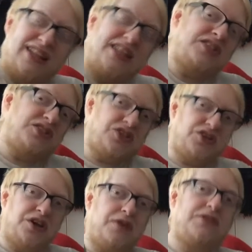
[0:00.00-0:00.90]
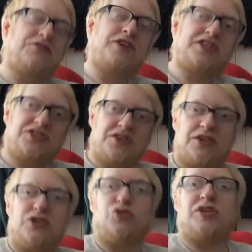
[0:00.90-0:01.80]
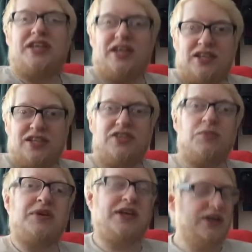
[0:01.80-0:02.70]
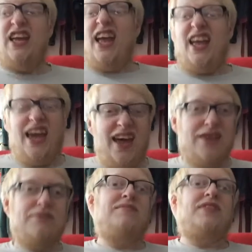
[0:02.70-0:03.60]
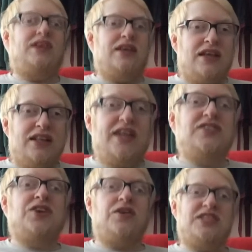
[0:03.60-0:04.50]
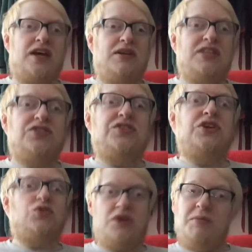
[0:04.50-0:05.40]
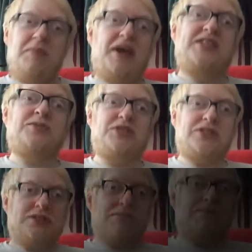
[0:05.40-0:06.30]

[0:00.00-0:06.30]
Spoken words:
This is going to go in the fridge so I could drink it in a little bit. Yeah, let's go down into the creepy basement.